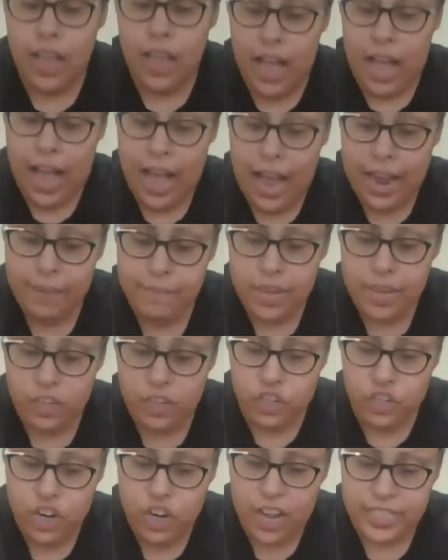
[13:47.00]
I'm
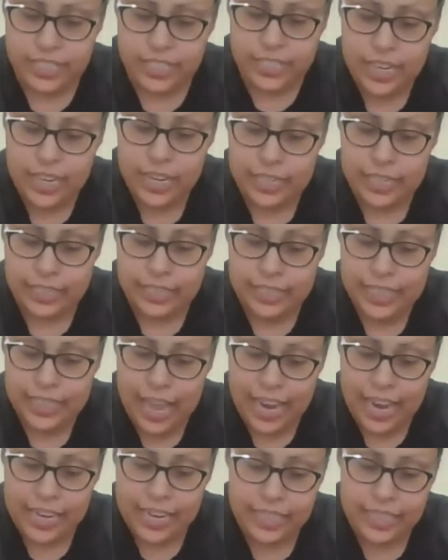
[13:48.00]
just
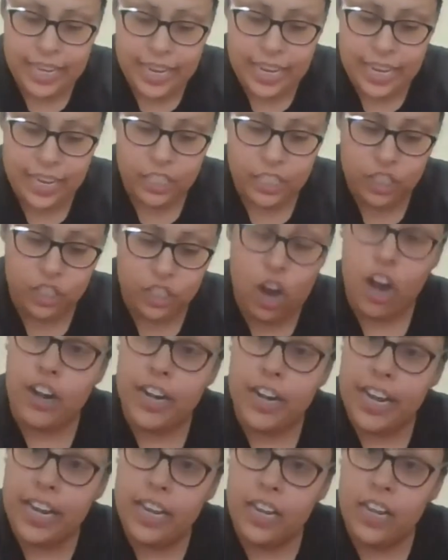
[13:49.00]
lightly
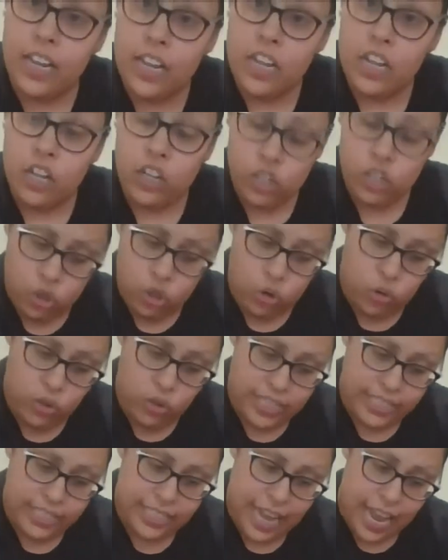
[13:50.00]
starting through
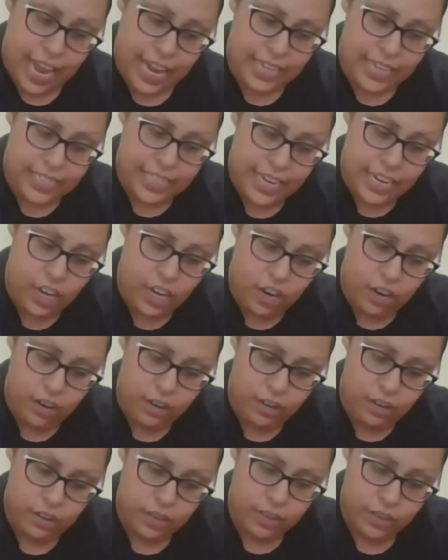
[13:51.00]
the sides here.
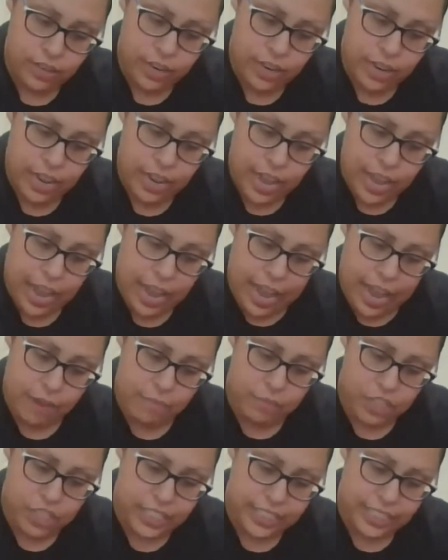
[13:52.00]
I'm
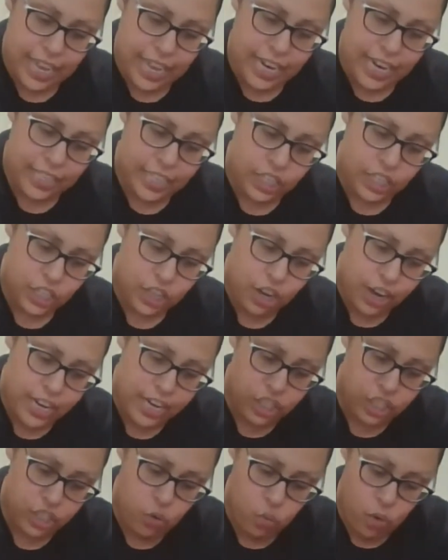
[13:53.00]
just lightly
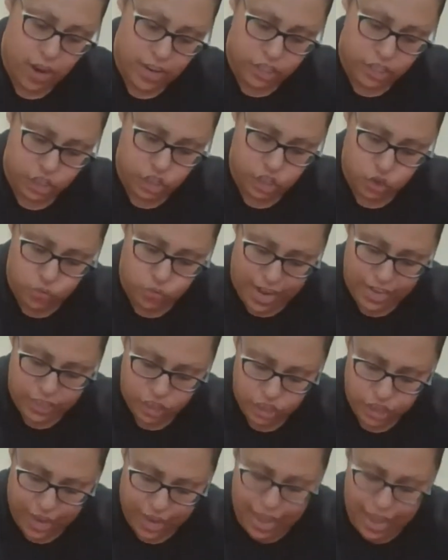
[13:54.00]
starting to want to
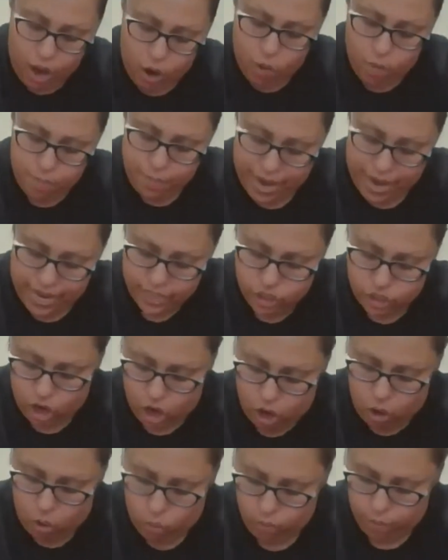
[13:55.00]
stretch out my
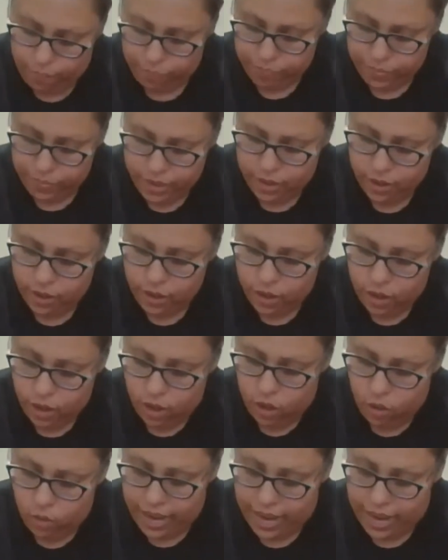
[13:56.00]
dough,
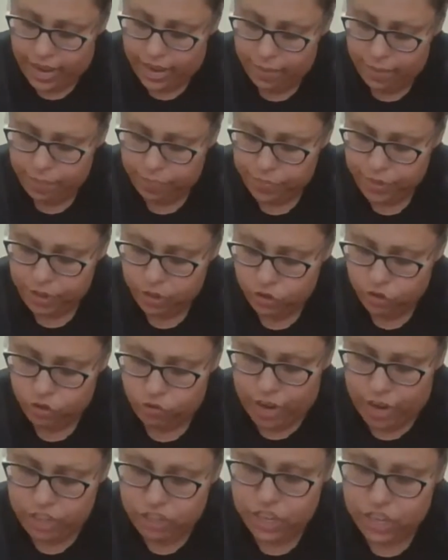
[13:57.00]
okay?
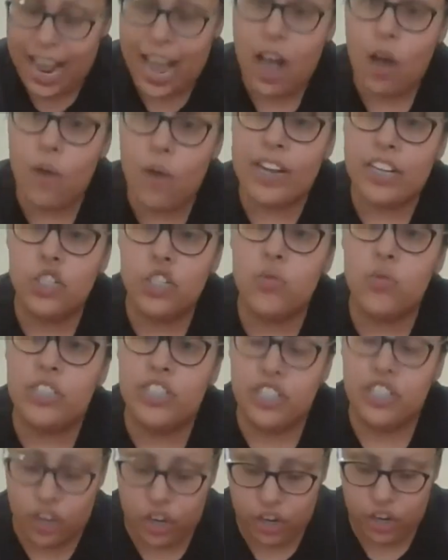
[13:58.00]
Stretch it out into
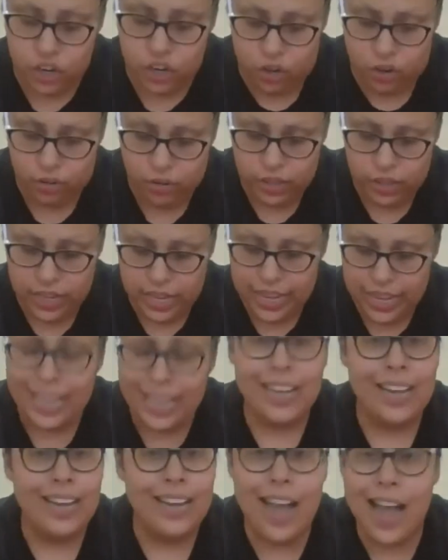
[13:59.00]
a circle.
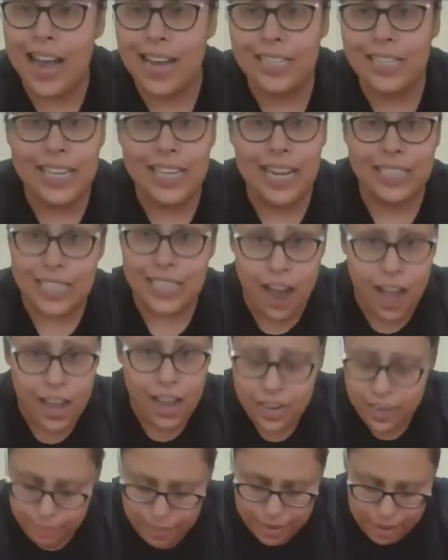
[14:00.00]
Guys, it's not
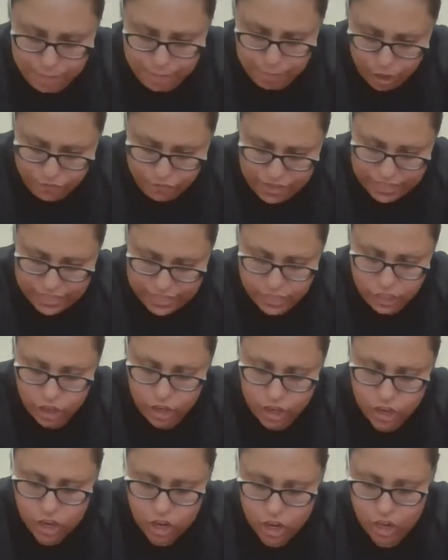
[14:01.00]
gonna be a perfect
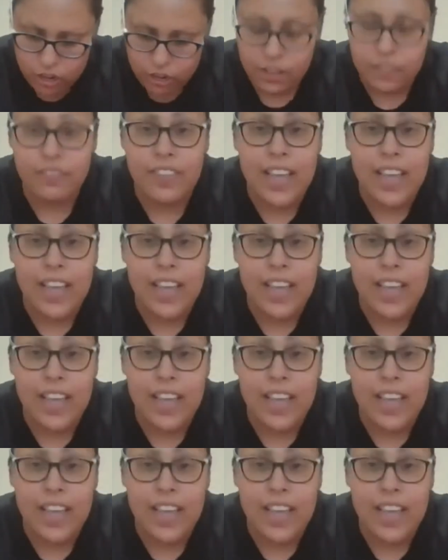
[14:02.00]
circle.